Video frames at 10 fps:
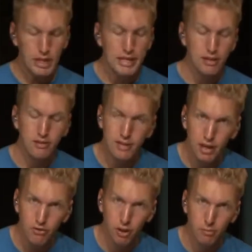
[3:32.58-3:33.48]
and the
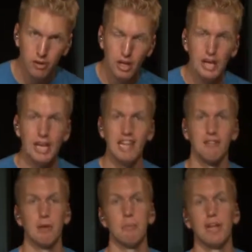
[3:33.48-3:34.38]
snare drum
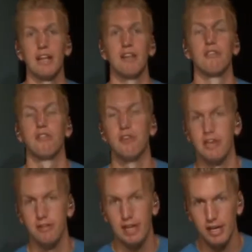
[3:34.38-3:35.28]
is going to be played as
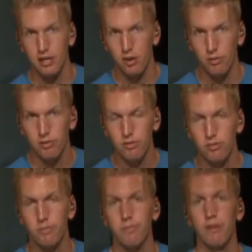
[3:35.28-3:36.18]
32nd notes.
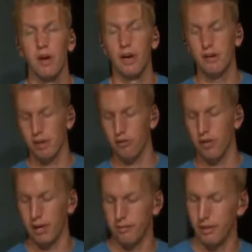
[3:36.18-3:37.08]
All right, I'll
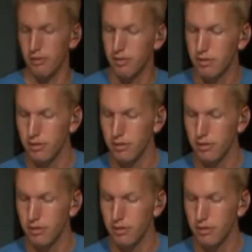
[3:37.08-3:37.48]
show you how it sounds.